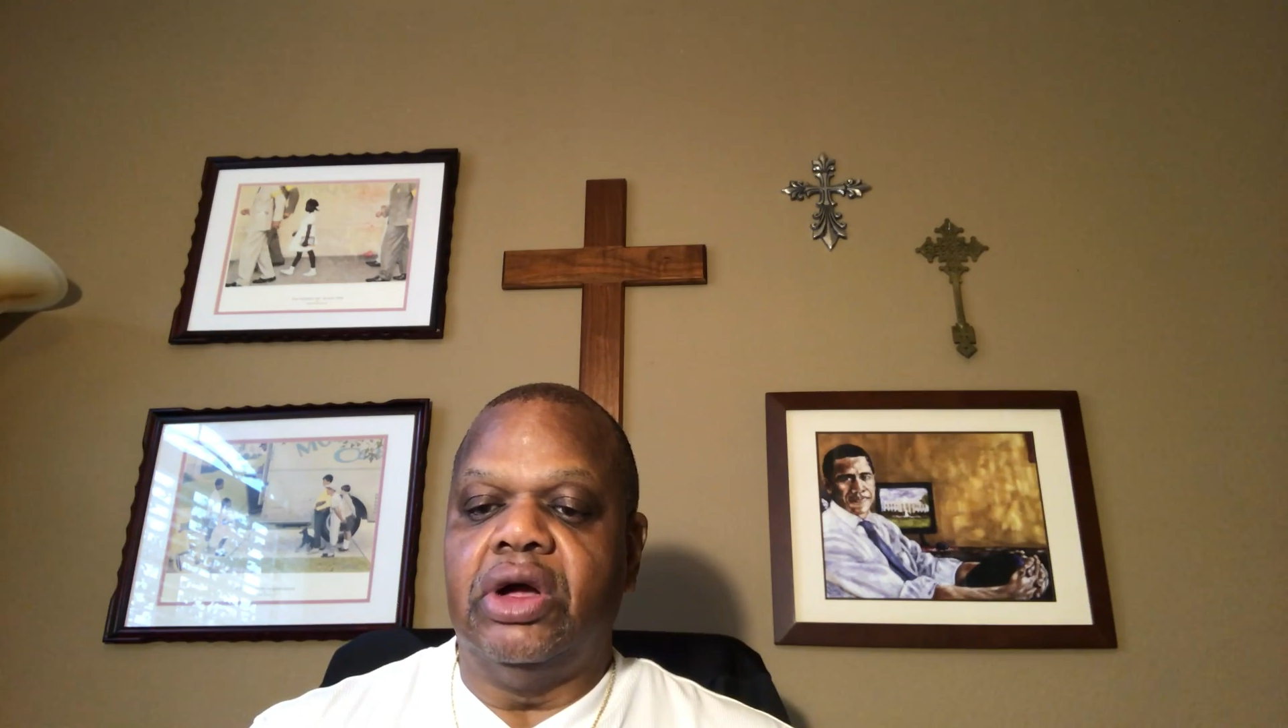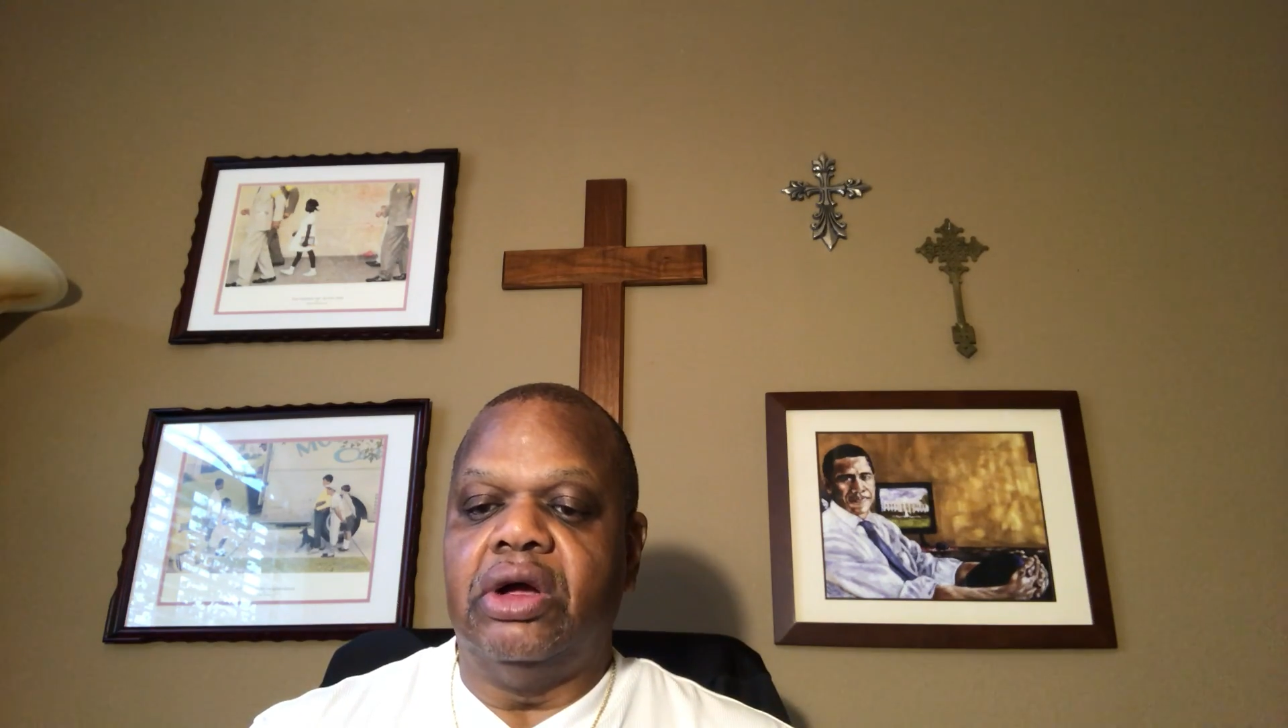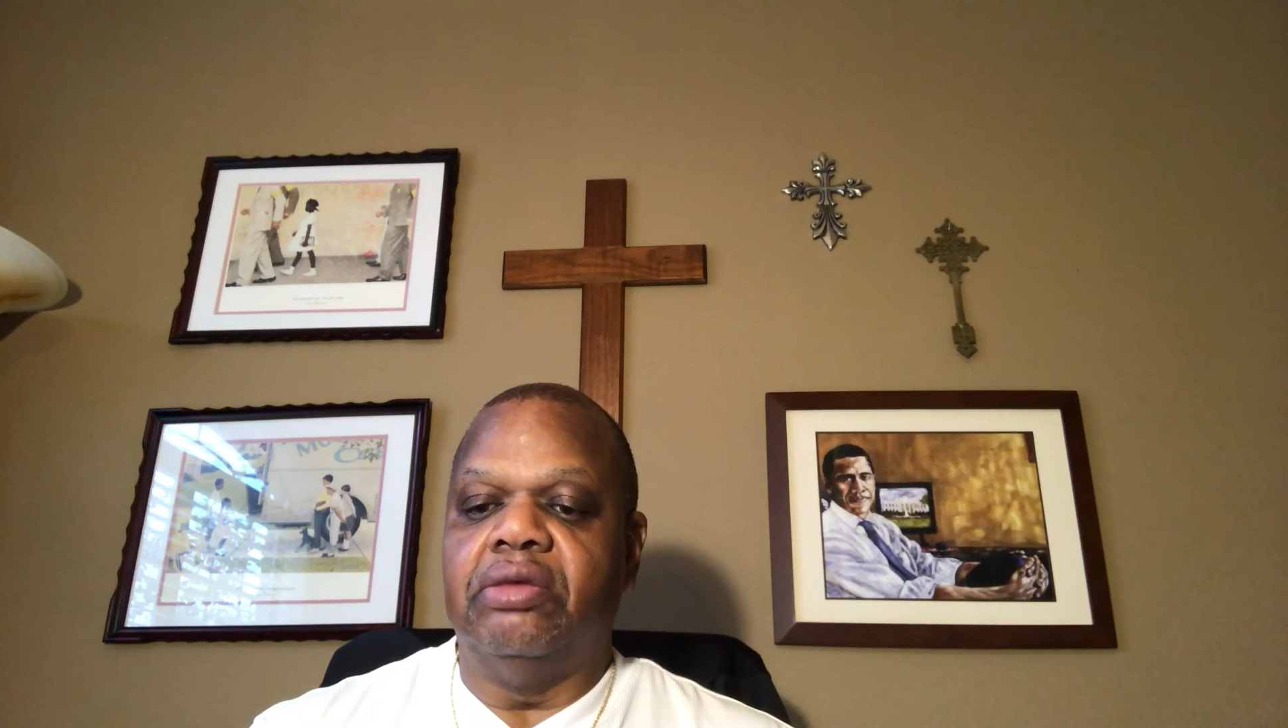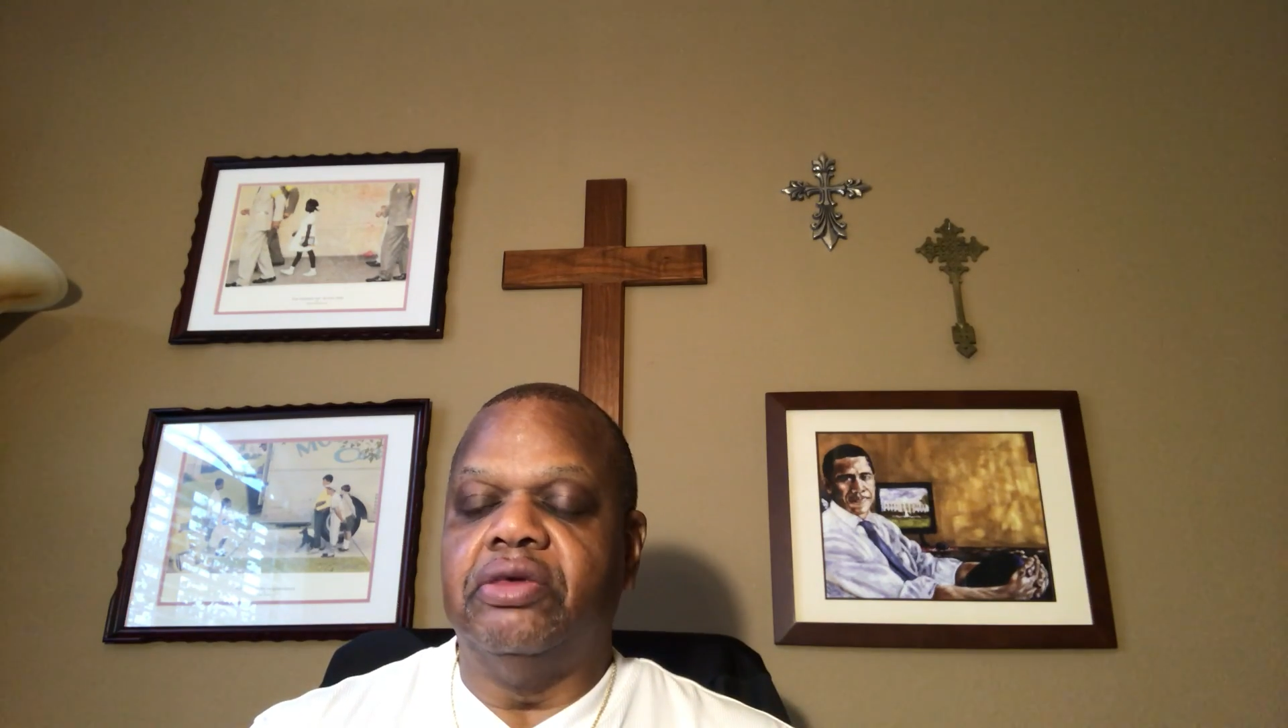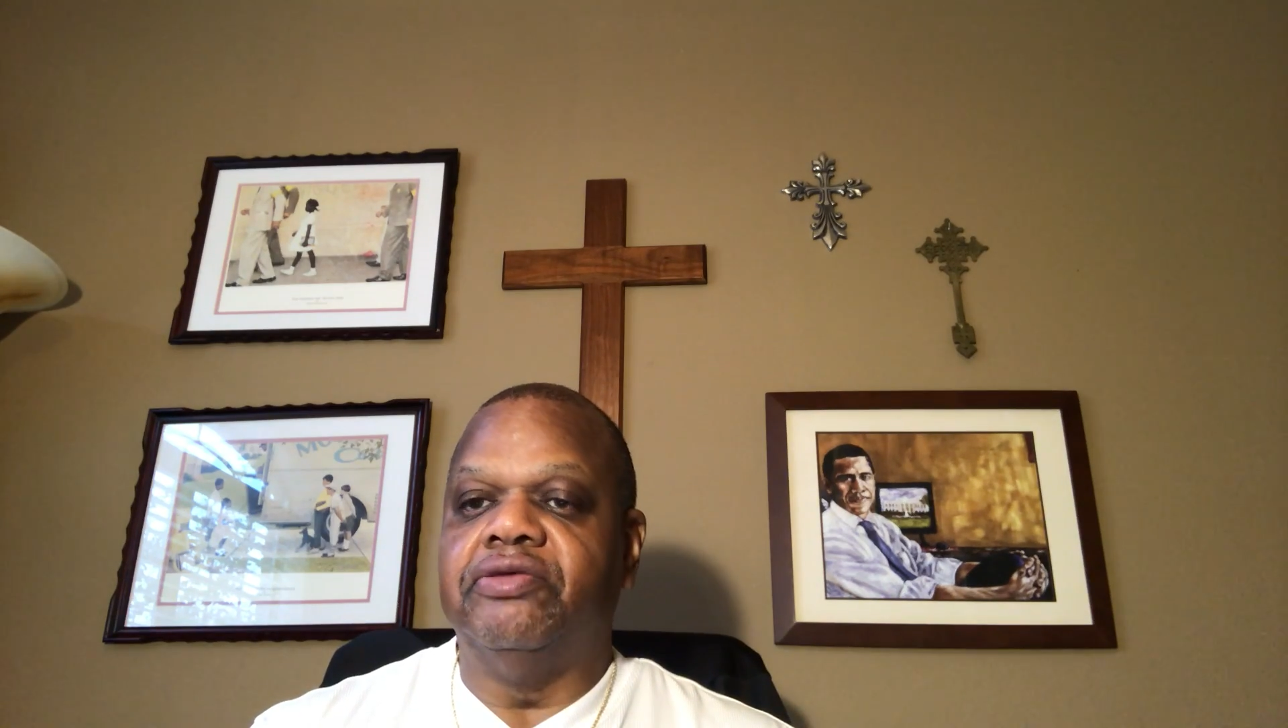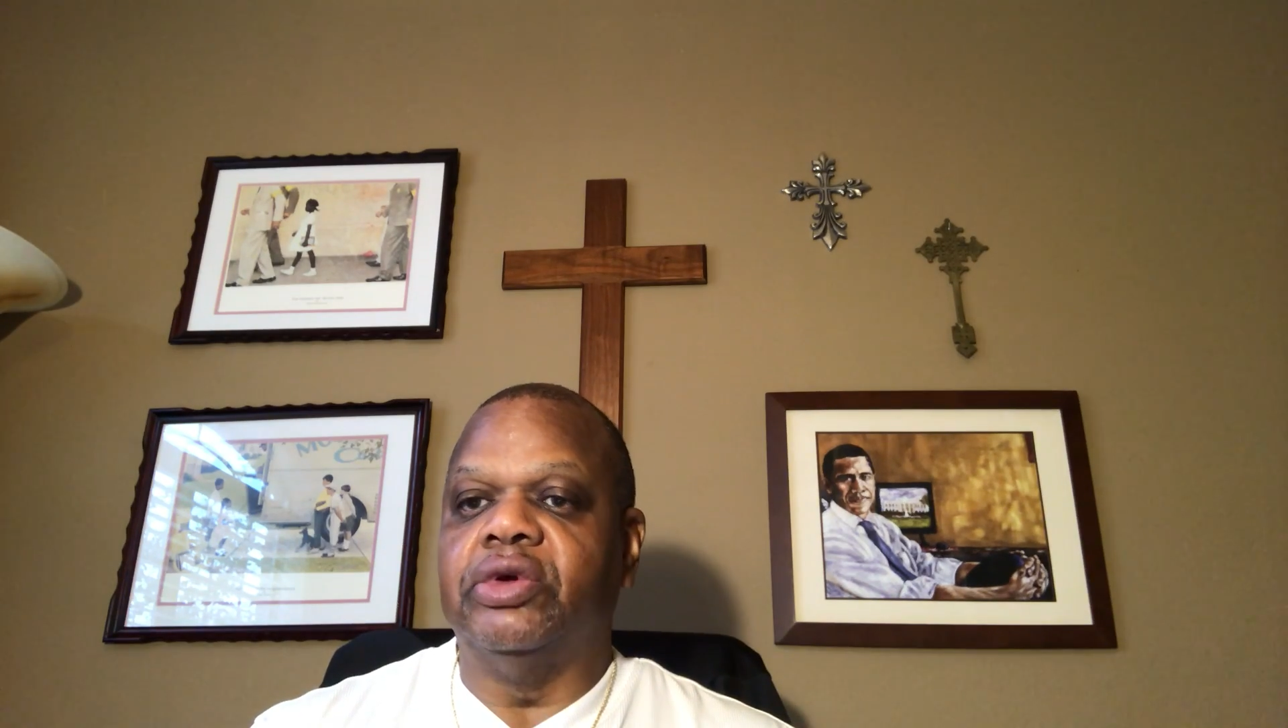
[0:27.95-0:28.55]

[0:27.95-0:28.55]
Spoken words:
of the